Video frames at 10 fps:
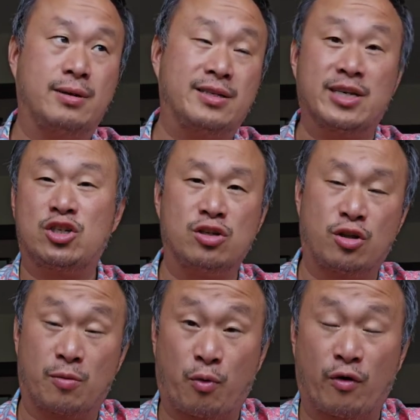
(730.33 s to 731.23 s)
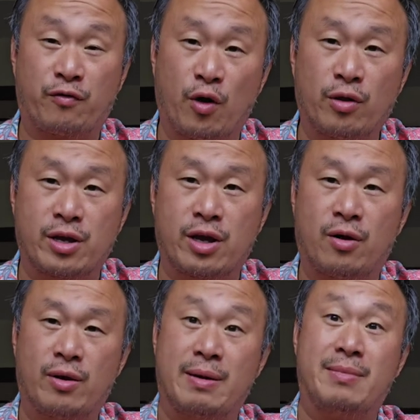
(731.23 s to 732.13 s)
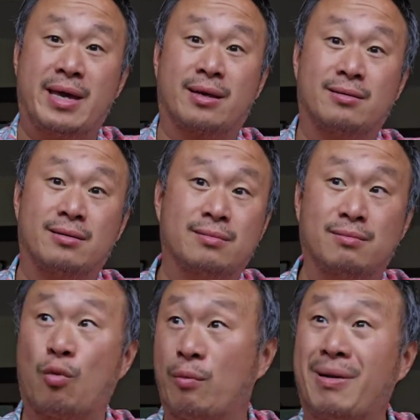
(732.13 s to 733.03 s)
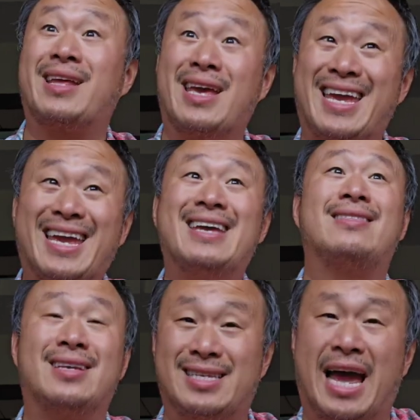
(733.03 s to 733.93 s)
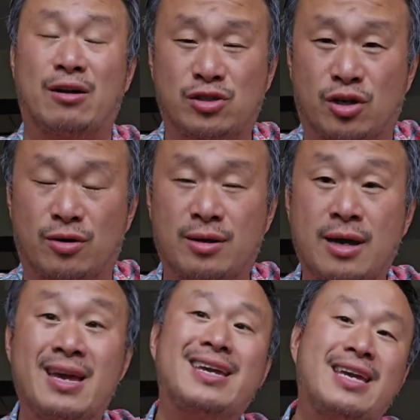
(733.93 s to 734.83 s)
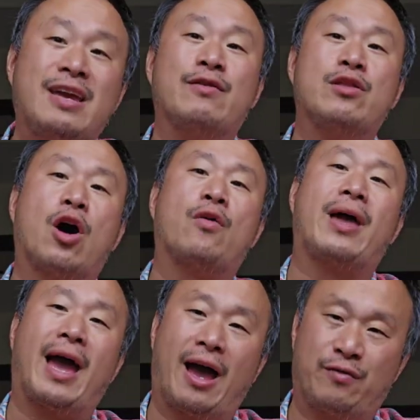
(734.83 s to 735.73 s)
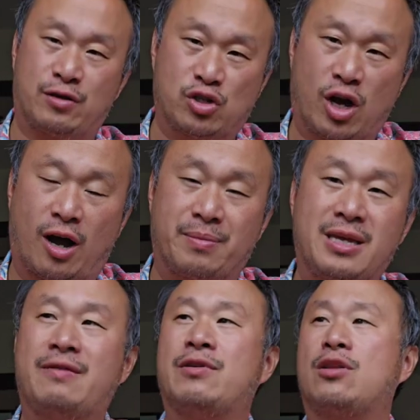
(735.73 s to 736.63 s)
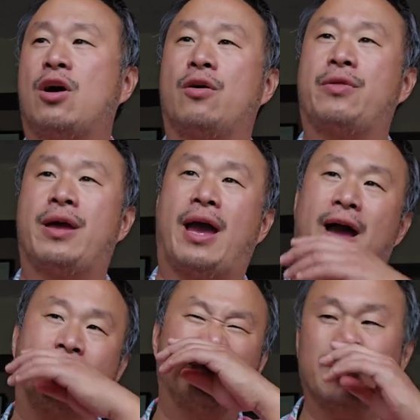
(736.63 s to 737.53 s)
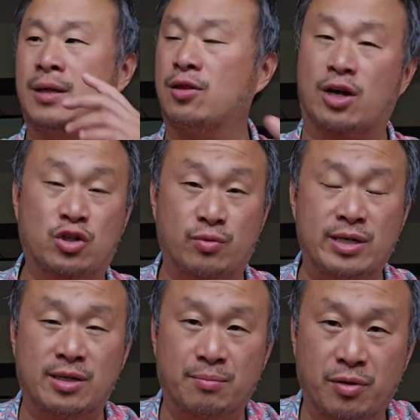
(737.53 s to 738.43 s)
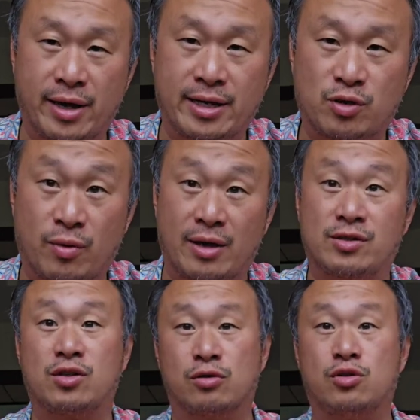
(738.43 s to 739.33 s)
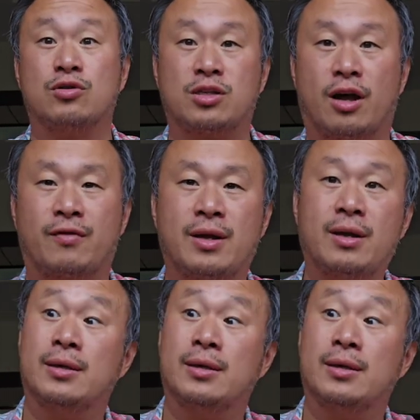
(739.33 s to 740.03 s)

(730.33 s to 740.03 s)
addition to their portfolio and make more money in the downturn, even though they have their job, even though they have luxuries in place, right? Still do stuff.